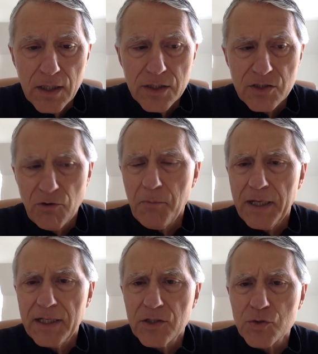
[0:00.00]
so we
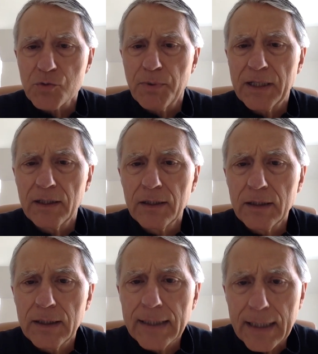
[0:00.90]
may need to spend a
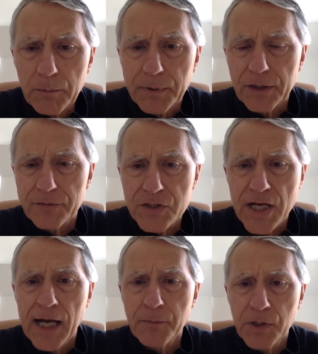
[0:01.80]
little bit of
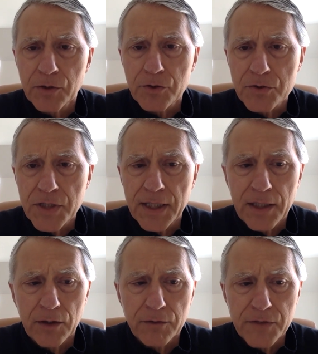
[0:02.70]
time here to take
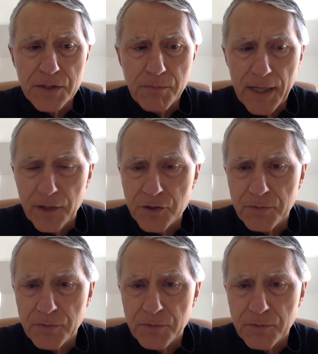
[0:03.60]
care of these matters,